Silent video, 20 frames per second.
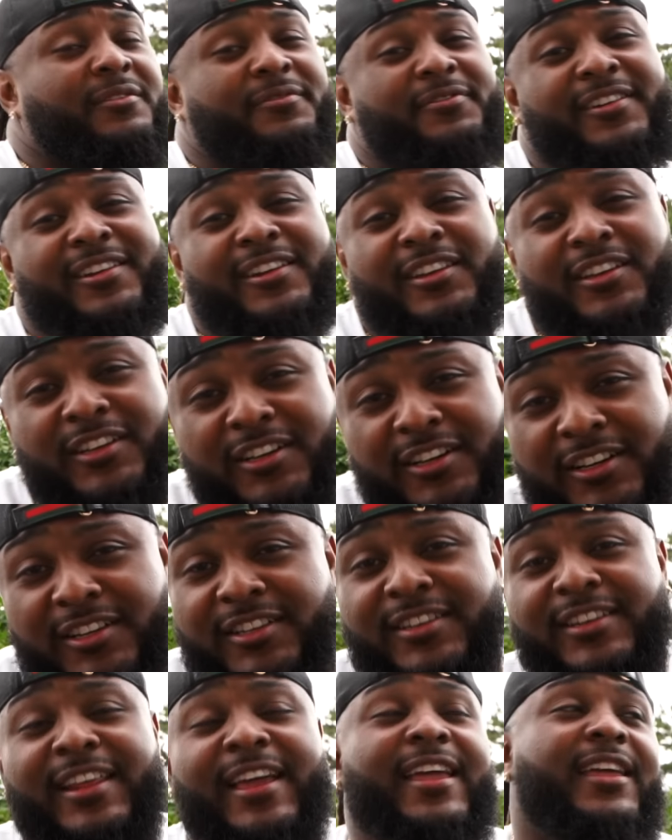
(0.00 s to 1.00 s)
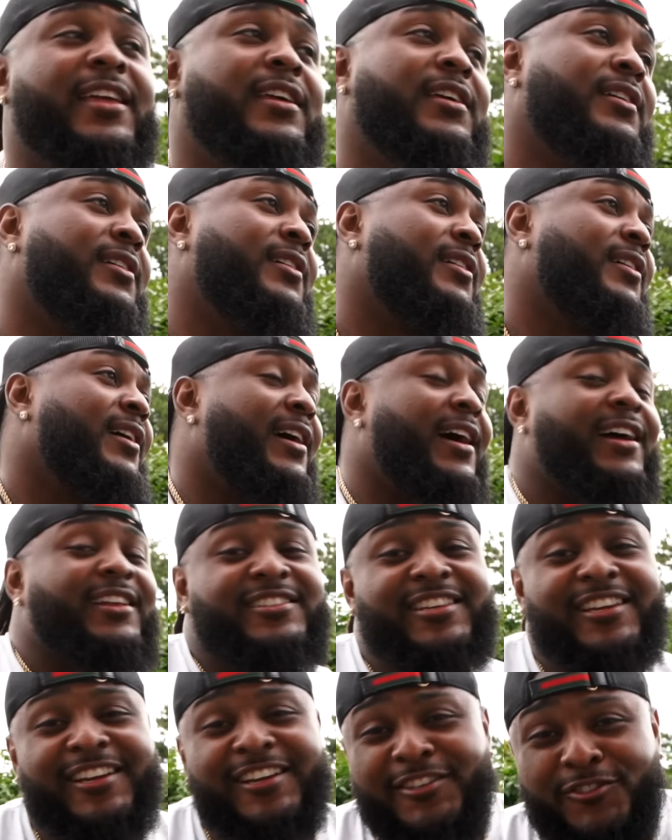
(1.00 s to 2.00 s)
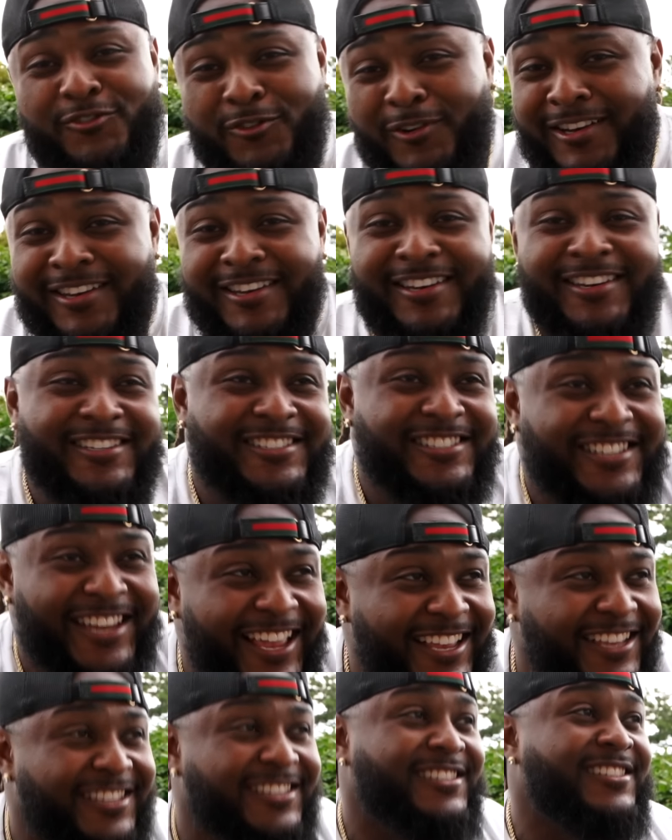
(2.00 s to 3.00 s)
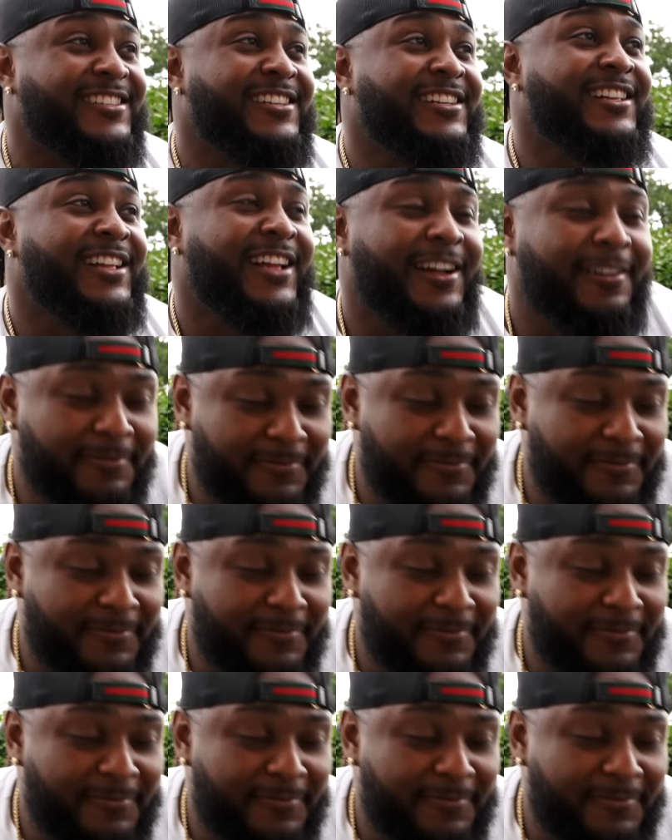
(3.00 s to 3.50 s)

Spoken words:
Feeling good today. I took a drilling and chase. I'm